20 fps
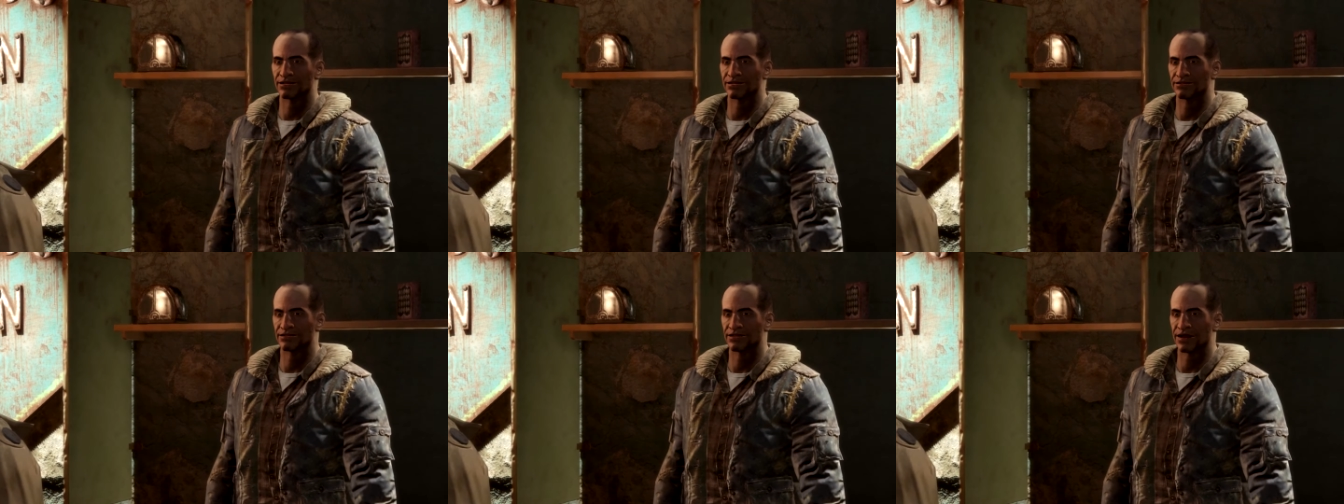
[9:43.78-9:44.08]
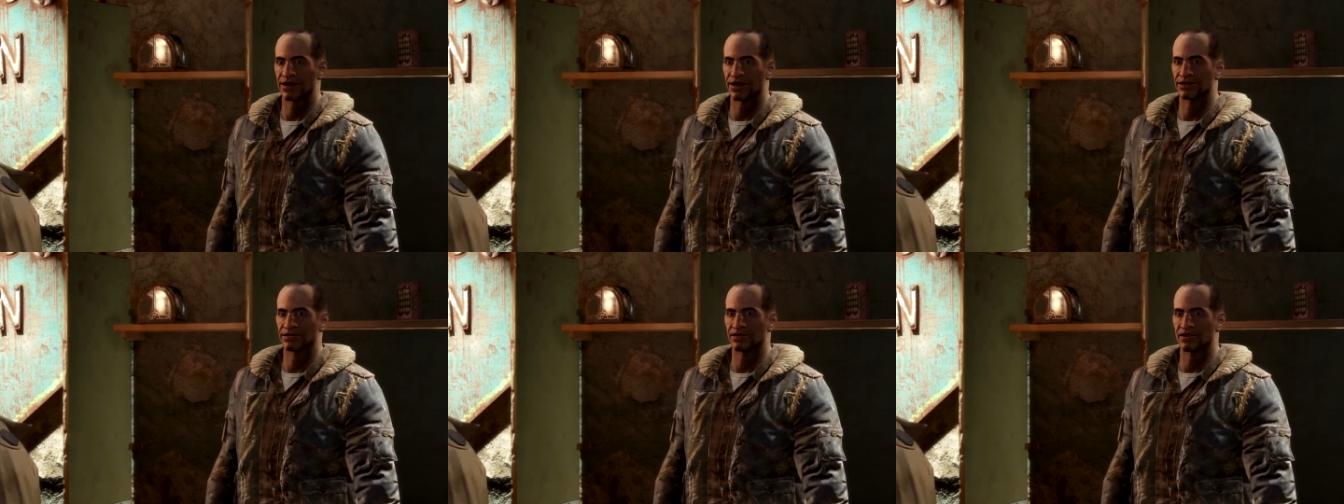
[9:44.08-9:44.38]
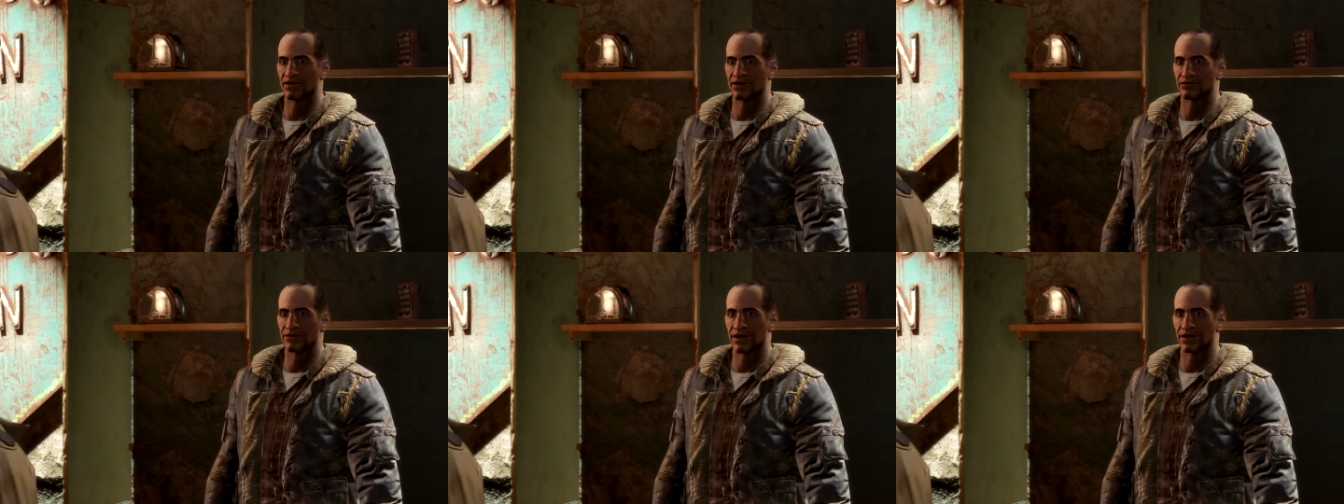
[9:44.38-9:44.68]
I see
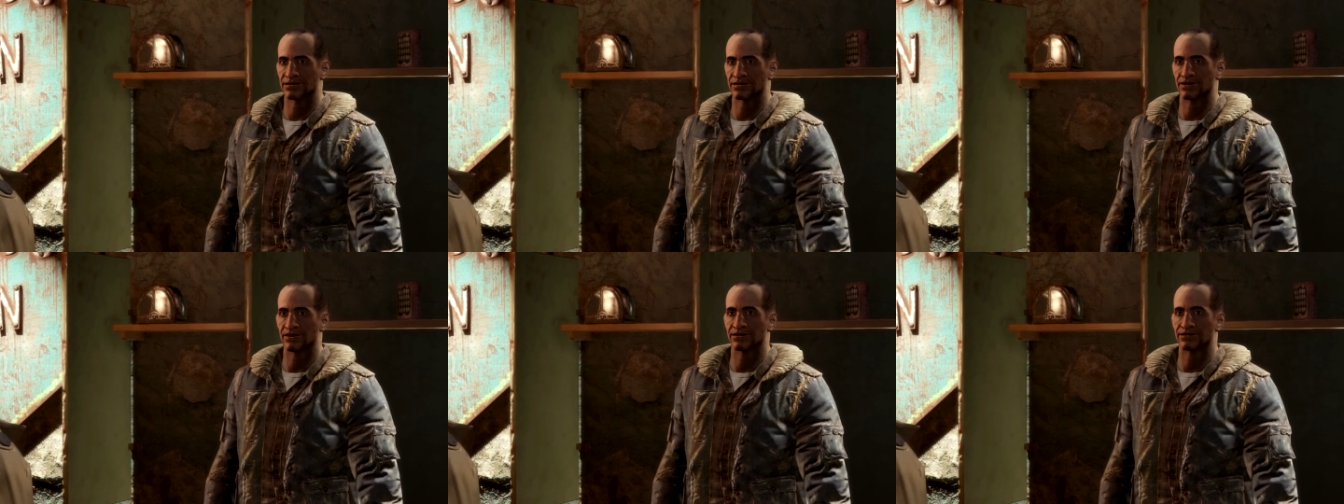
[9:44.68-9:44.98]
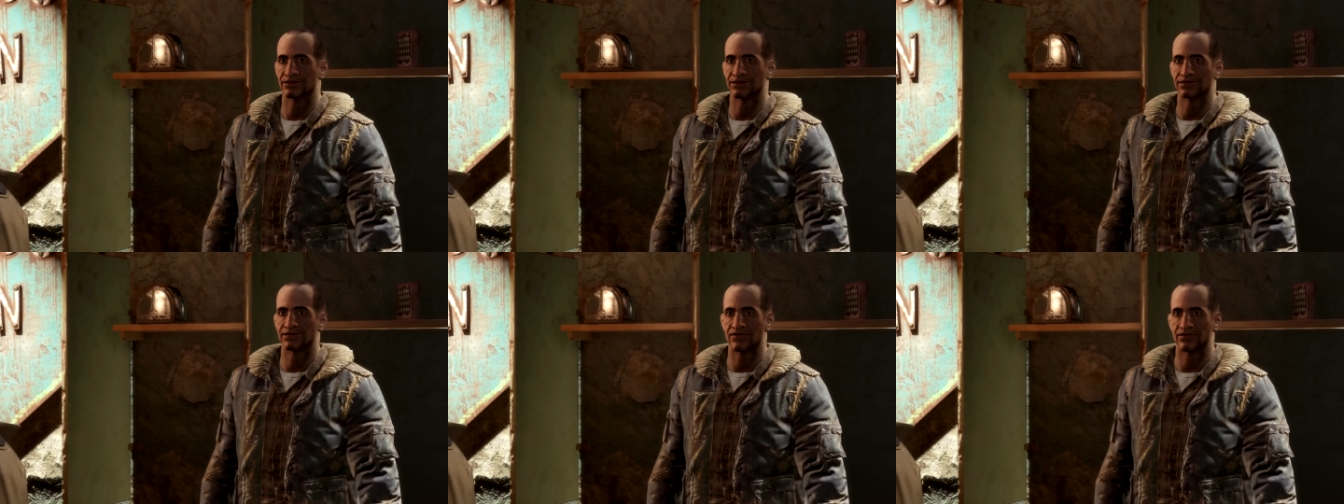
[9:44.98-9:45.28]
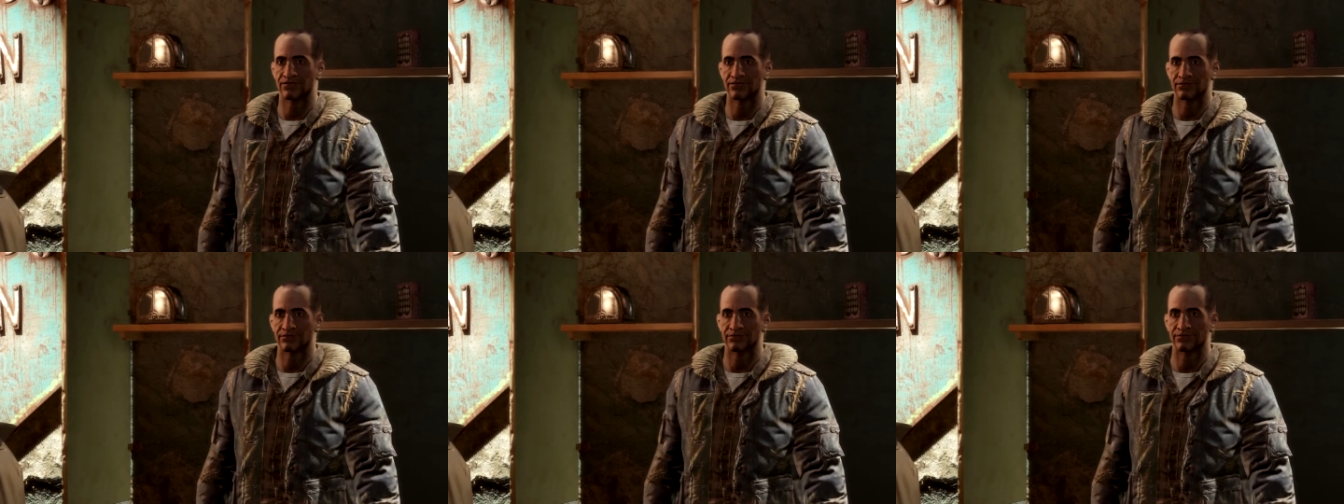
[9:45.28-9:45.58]
how Travis looks
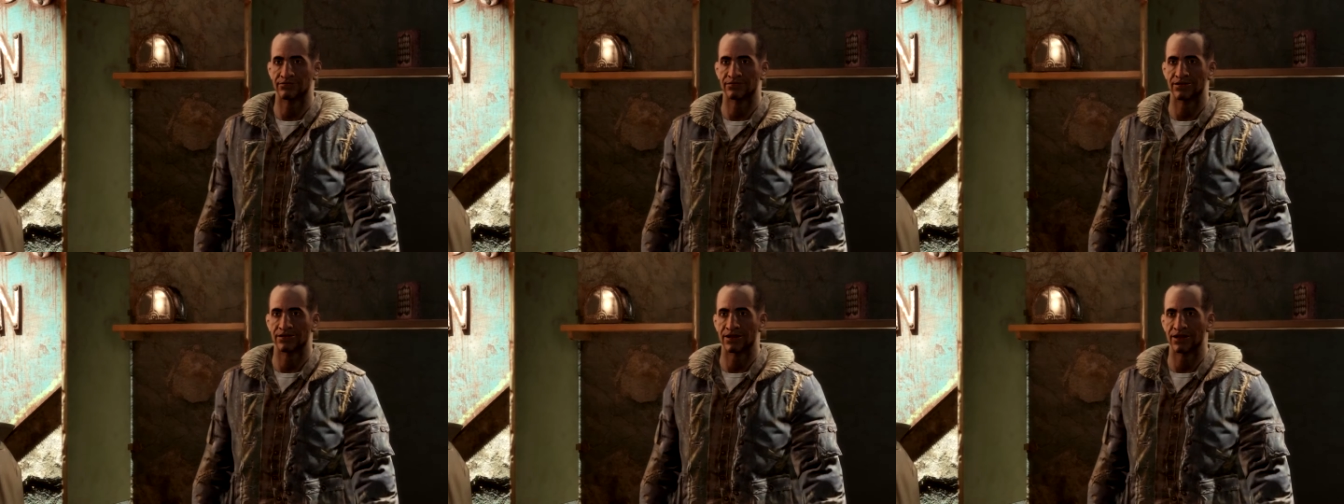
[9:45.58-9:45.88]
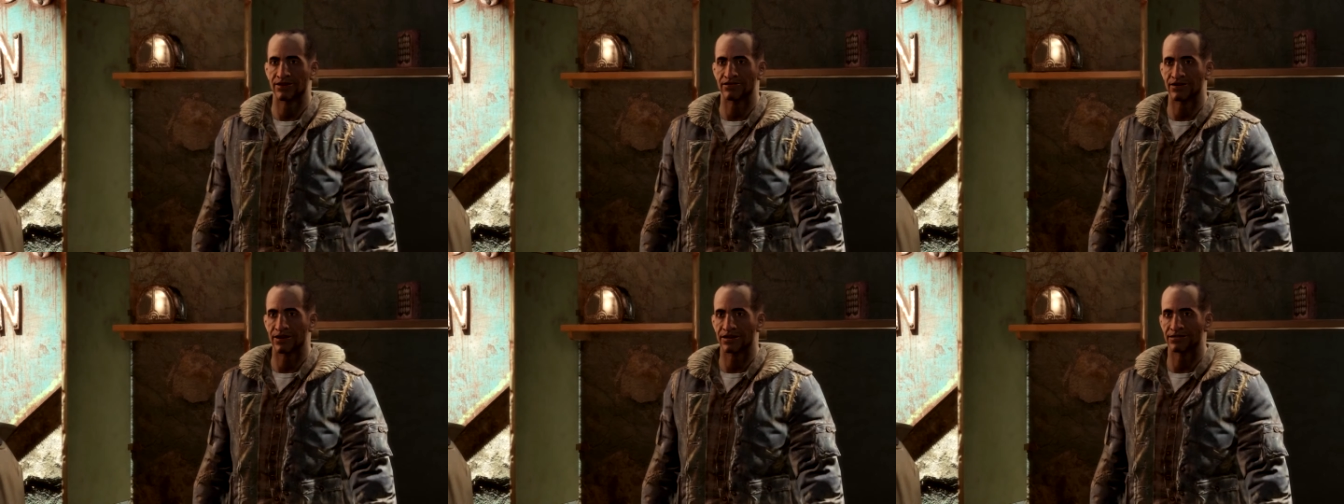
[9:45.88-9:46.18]
at her,